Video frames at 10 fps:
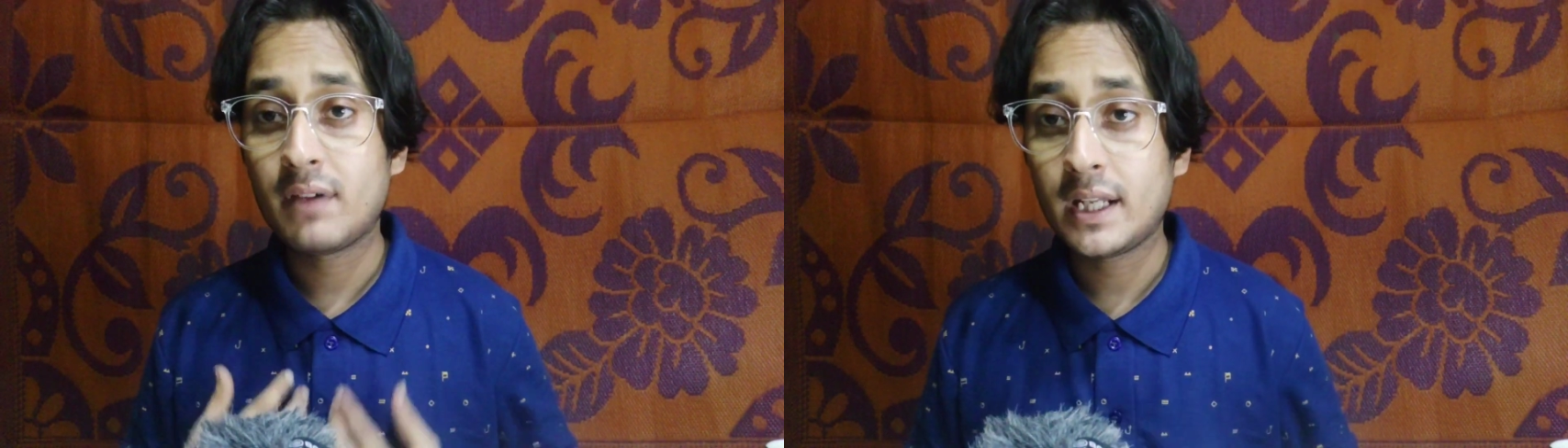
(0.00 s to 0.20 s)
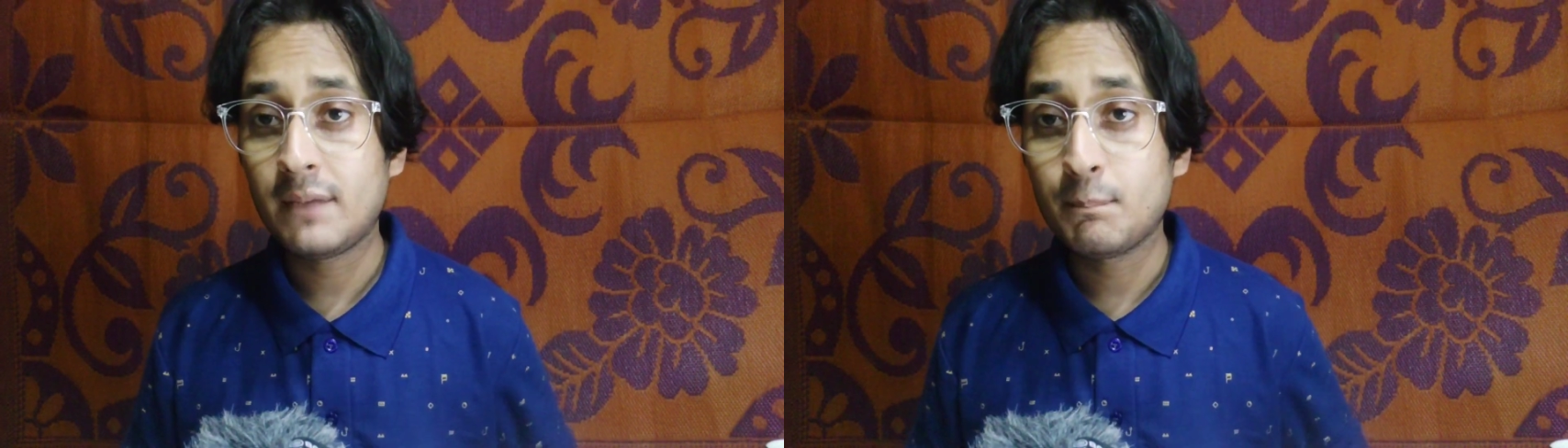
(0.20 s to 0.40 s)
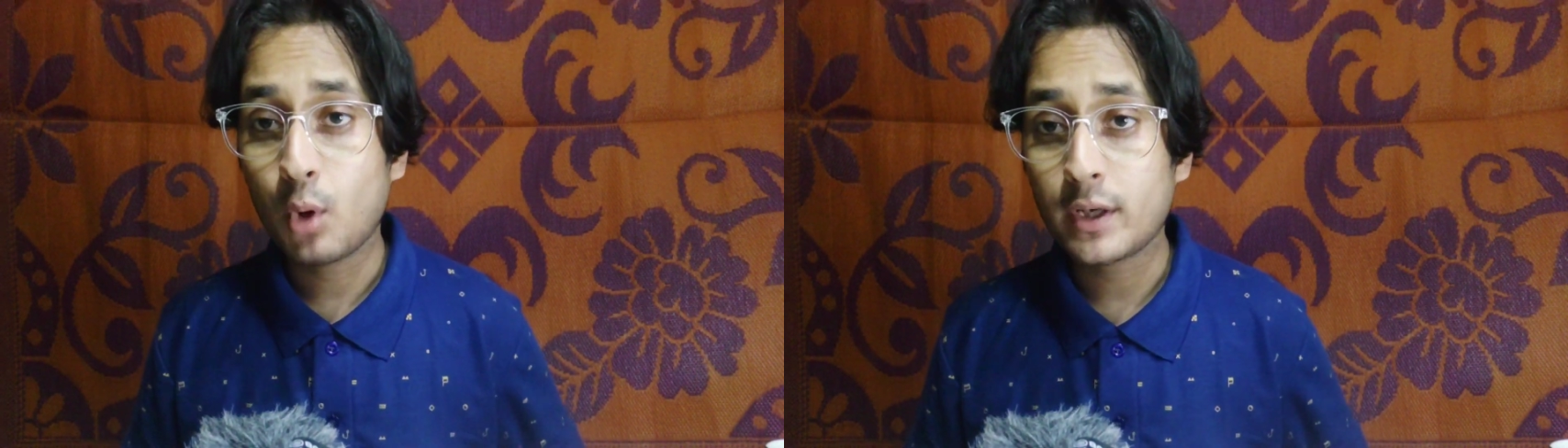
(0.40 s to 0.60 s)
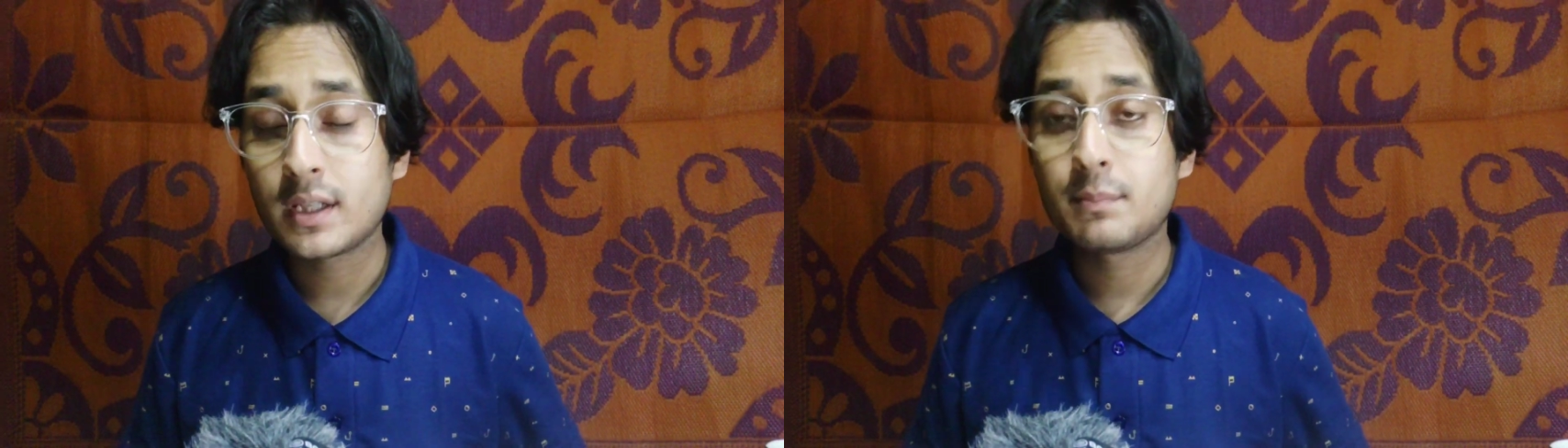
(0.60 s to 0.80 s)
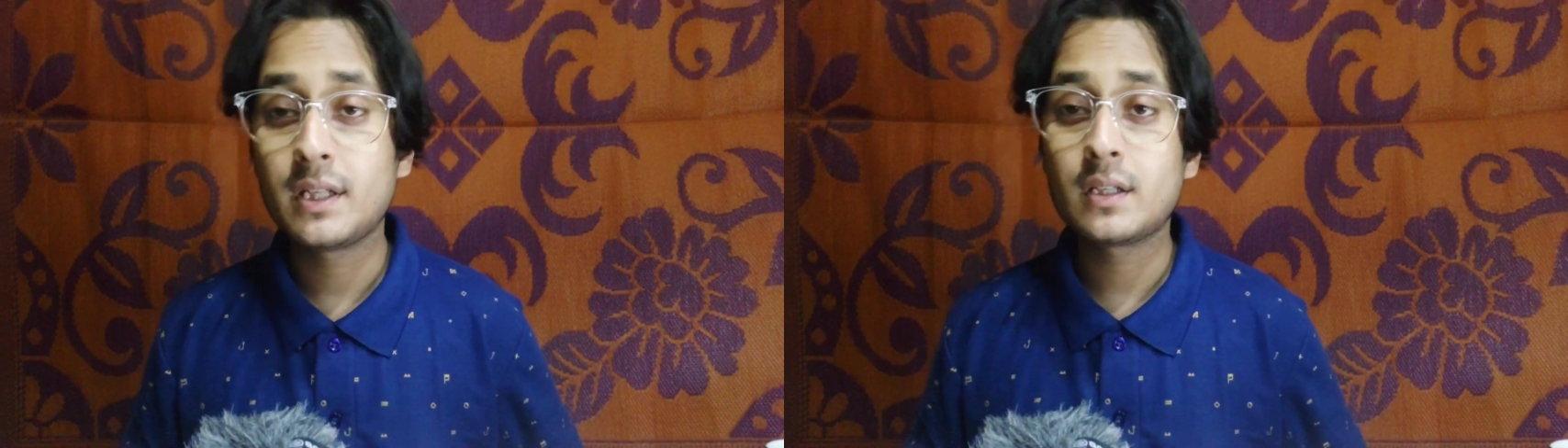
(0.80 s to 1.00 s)
very
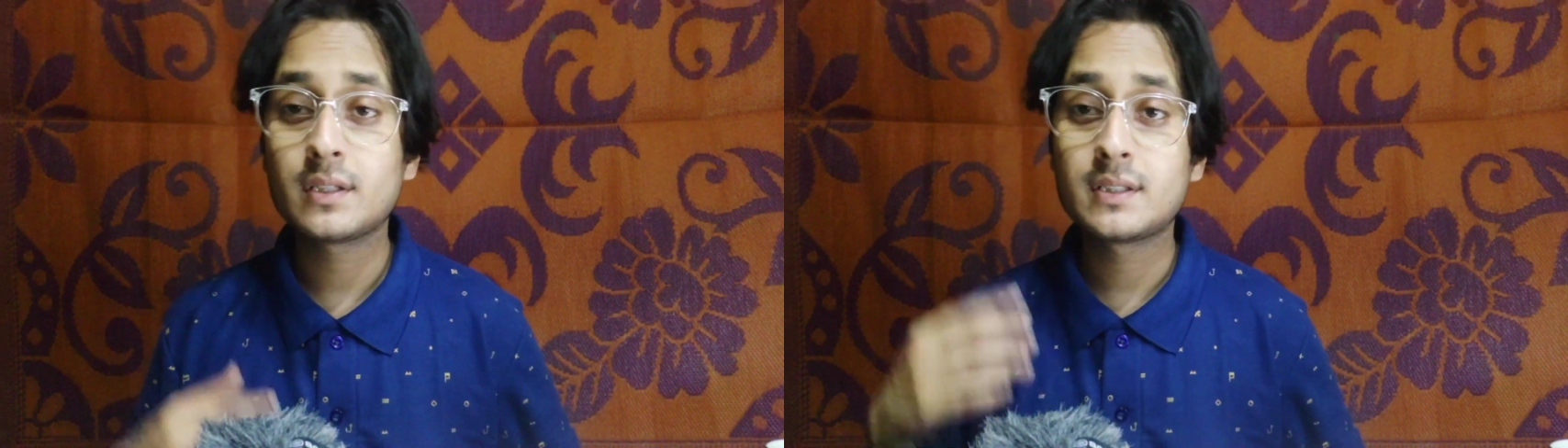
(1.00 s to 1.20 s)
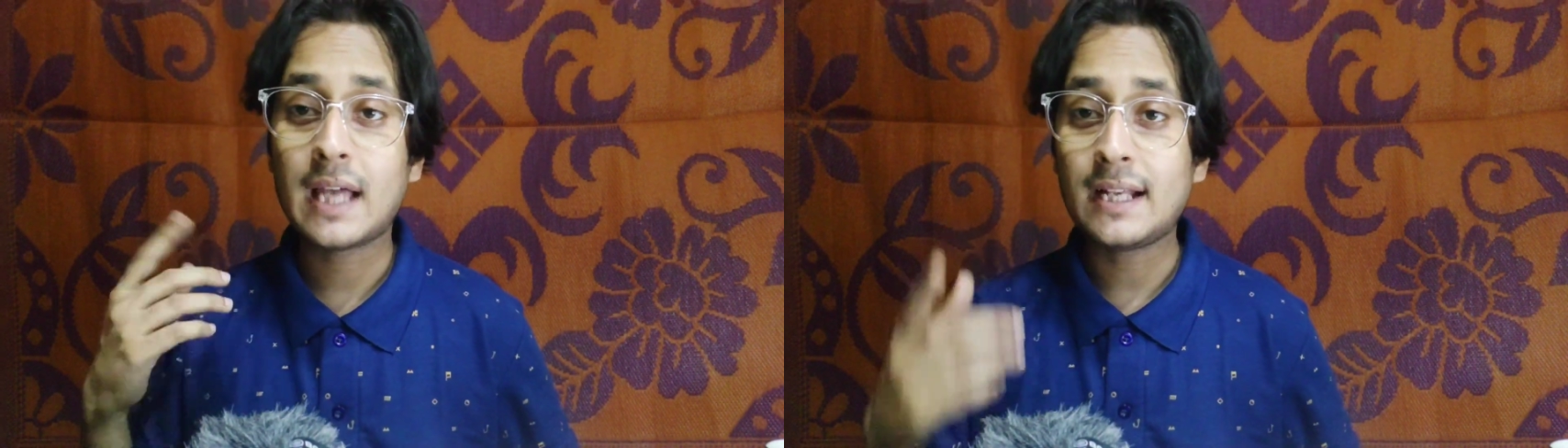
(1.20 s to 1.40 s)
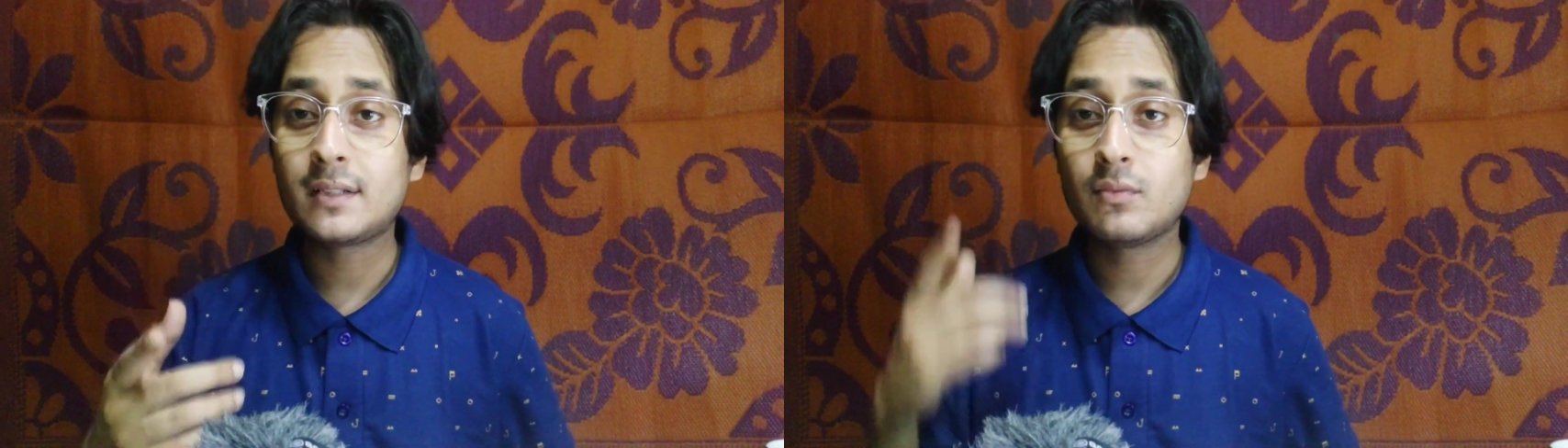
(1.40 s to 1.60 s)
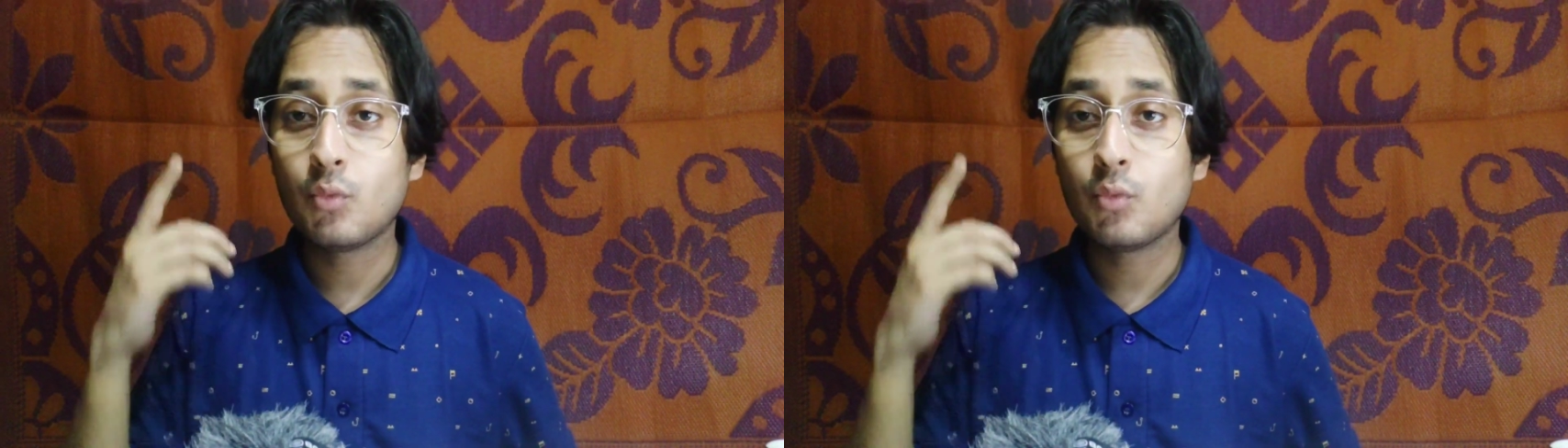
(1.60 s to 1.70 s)
important because that